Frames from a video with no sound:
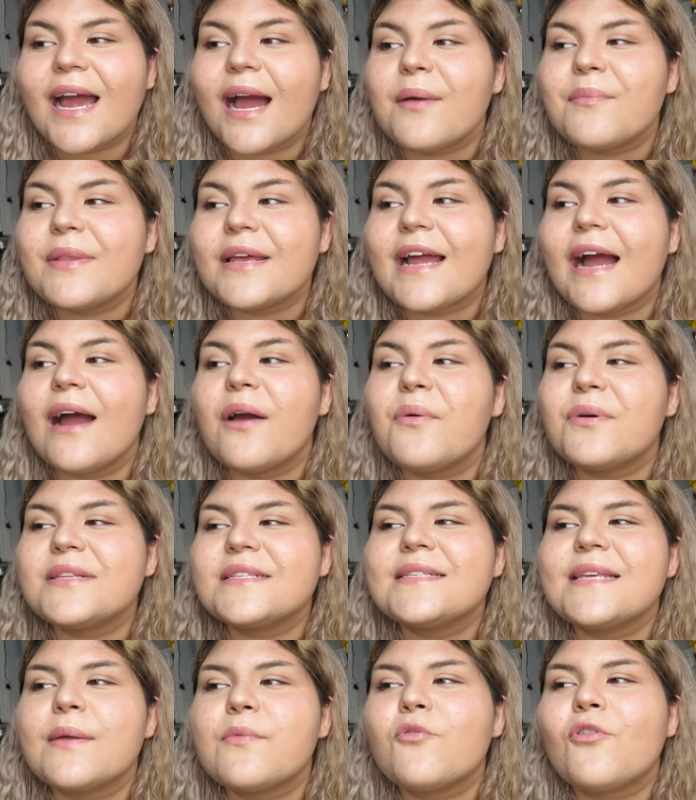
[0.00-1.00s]
I'm like, I want
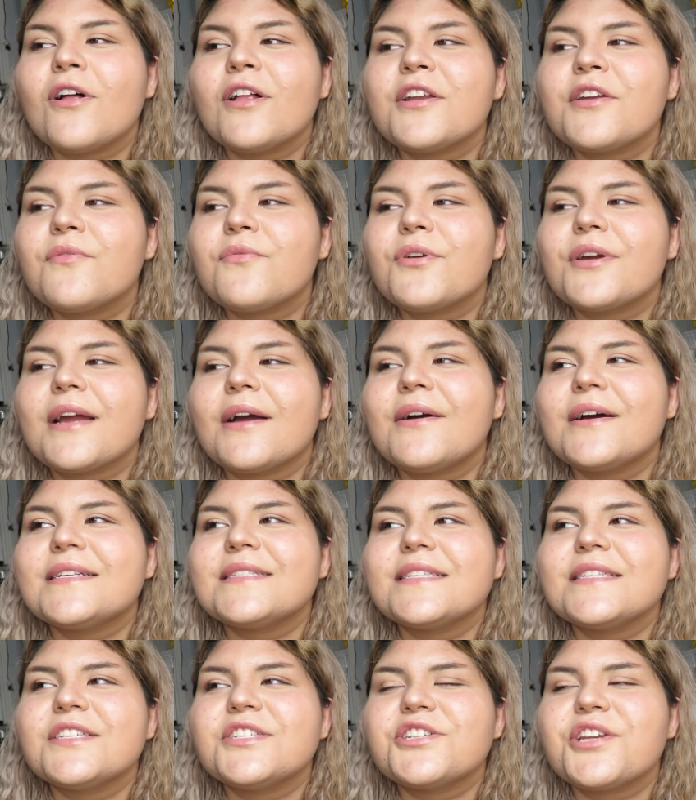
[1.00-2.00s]
the same quality of workout as
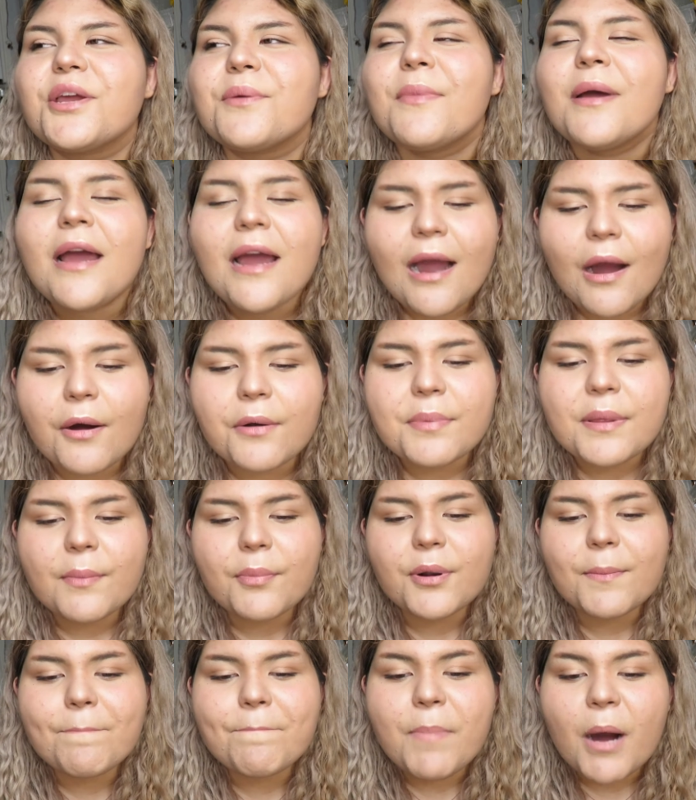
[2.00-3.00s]
in the gym. I want to be
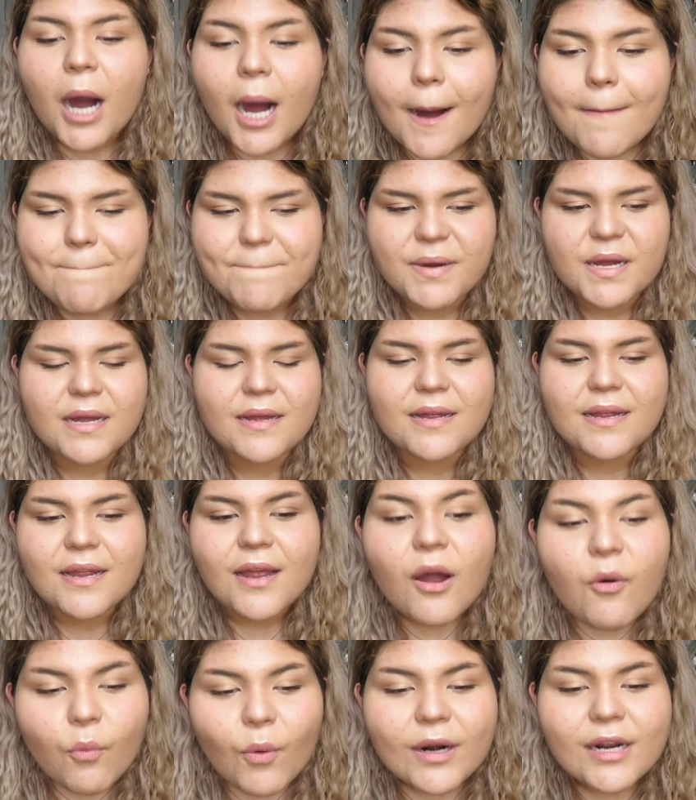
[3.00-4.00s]
able to pump
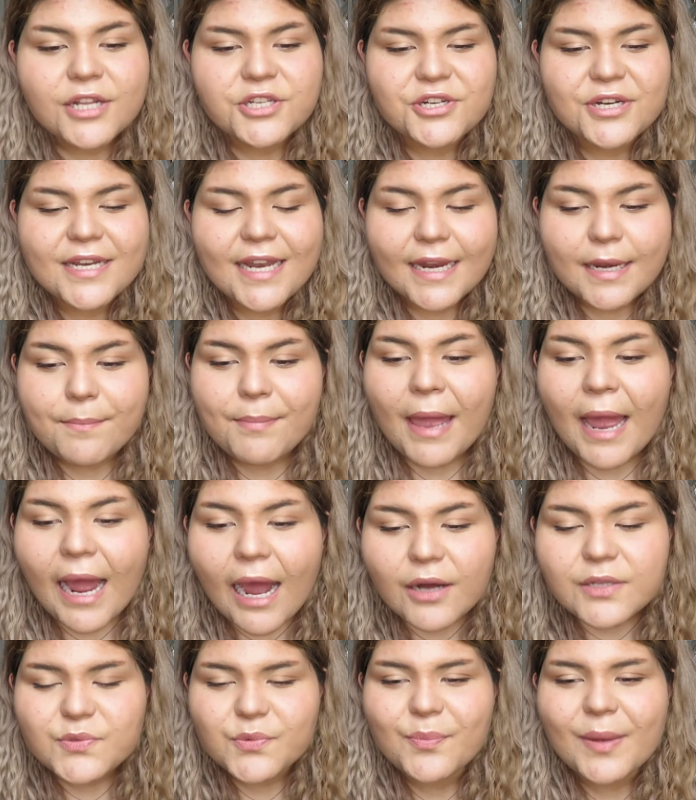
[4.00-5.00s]
190
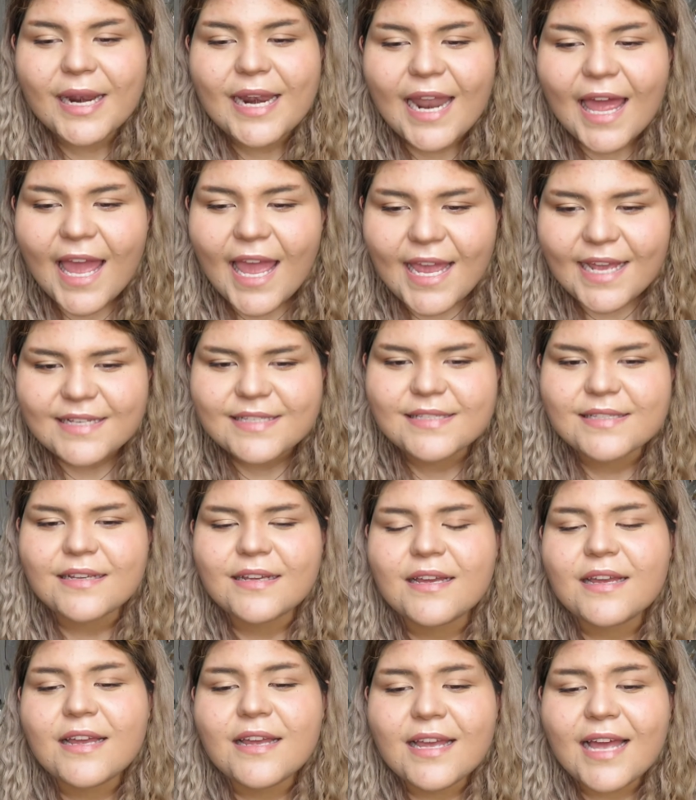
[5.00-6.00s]
pounds with my legs,
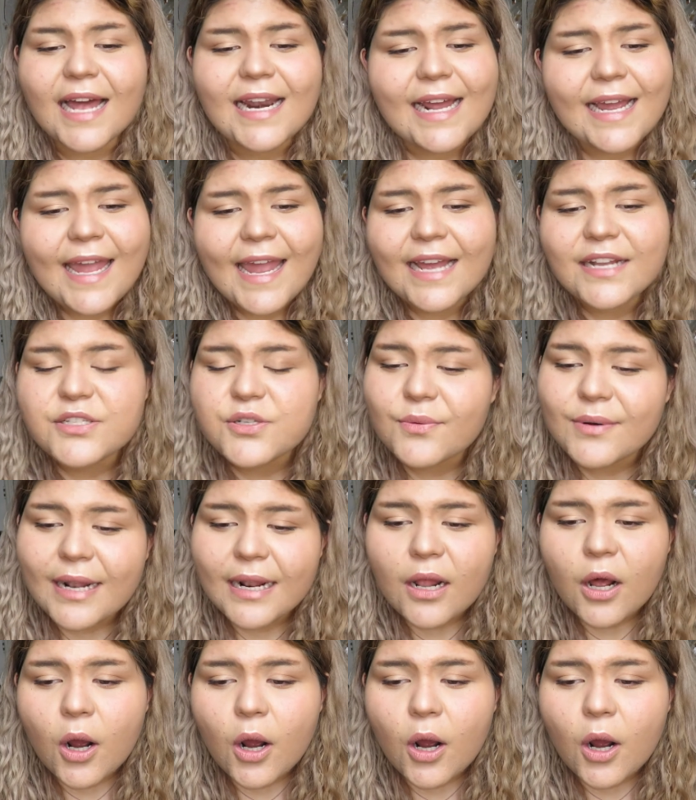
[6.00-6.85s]
and I can't do it at